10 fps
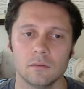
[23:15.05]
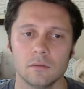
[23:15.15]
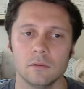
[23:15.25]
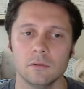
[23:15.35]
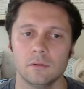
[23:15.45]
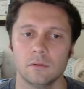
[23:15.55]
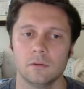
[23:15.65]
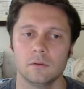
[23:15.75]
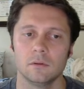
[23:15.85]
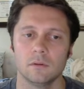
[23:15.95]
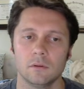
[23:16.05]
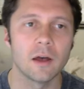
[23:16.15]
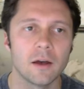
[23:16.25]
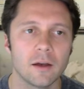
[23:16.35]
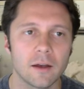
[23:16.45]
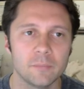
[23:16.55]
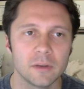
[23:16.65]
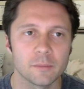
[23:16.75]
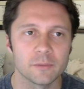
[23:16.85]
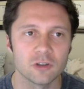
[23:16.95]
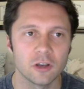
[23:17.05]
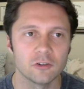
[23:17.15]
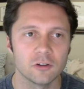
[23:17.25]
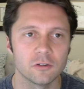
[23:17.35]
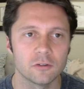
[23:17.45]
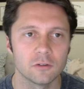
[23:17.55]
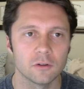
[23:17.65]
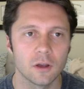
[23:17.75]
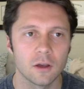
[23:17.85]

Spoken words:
Root. I've made a couple changes.